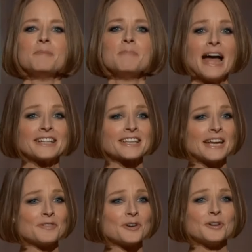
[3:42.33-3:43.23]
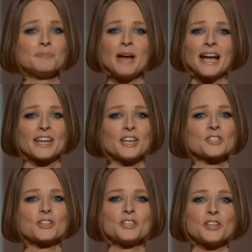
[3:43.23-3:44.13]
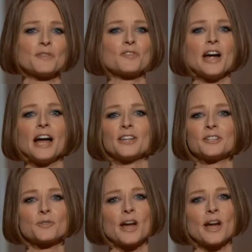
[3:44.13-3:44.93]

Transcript: Matt Saver, Pat Kingsley, Jennifer Allen,